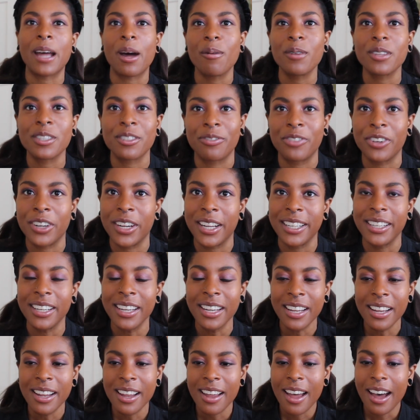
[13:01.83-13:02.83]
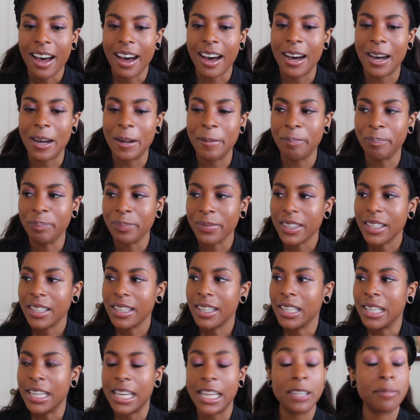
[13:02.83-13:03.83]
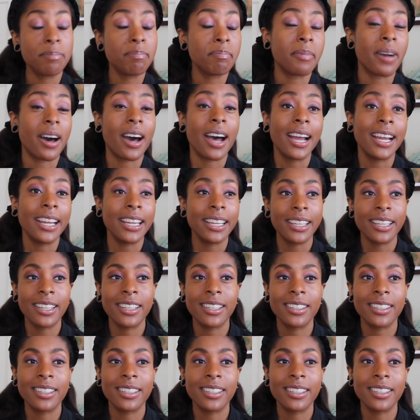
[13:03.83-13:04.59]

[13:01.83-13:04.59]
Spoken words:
that was fun. In my